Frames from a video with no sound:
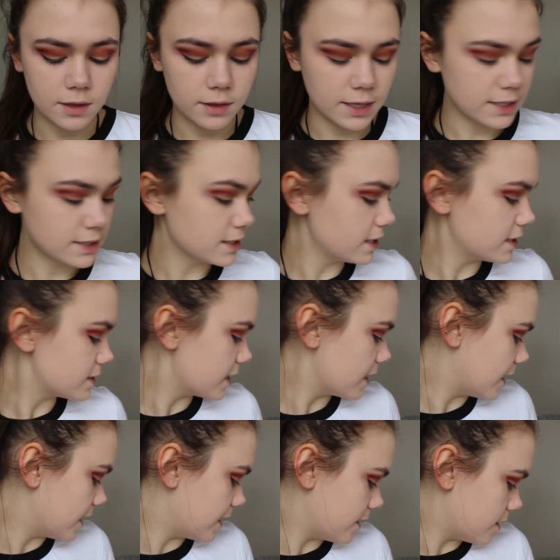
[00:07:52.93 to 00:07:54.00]
This is
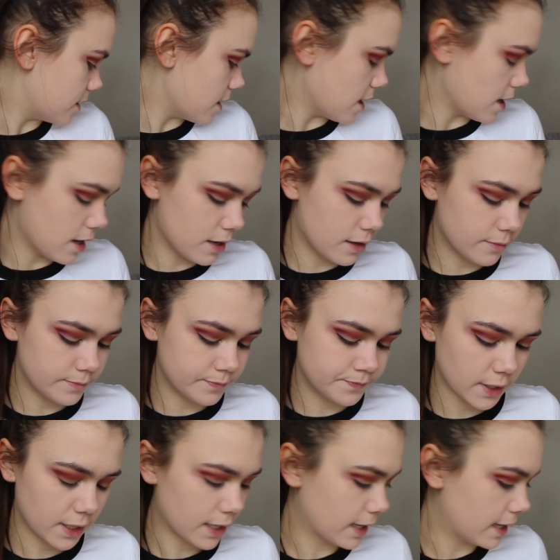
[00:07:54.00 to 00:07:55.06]
in
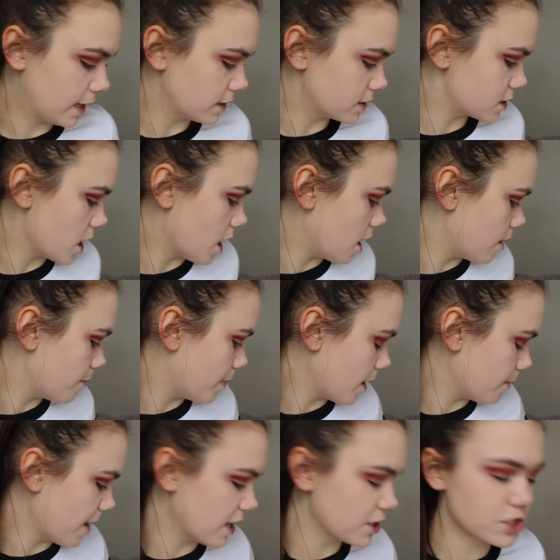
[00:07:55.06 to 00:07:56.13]
King Tut, but
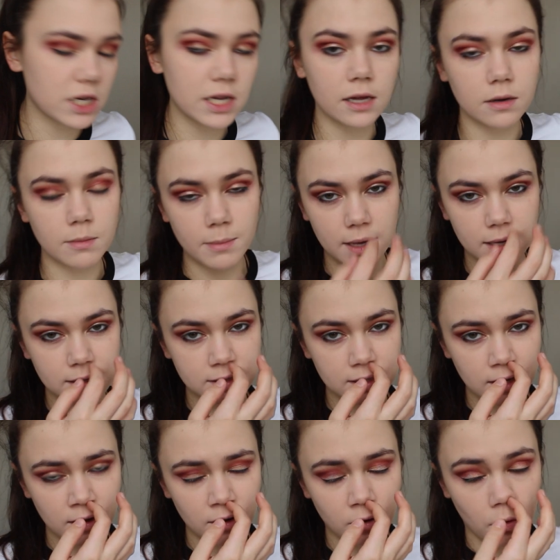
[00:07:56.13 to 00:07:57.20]
I'm actually going to mix
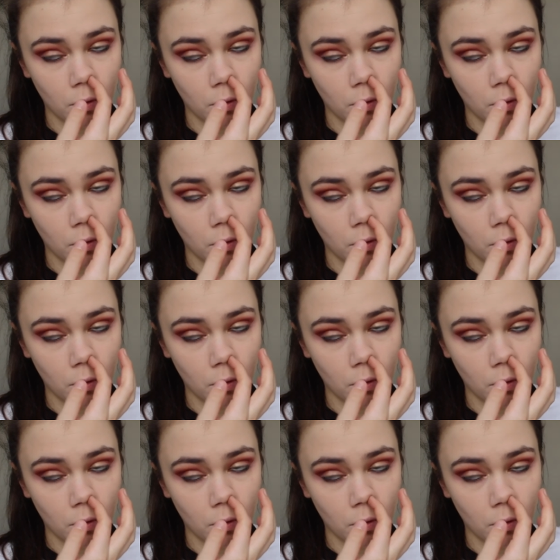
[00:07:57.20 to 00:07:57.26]
it.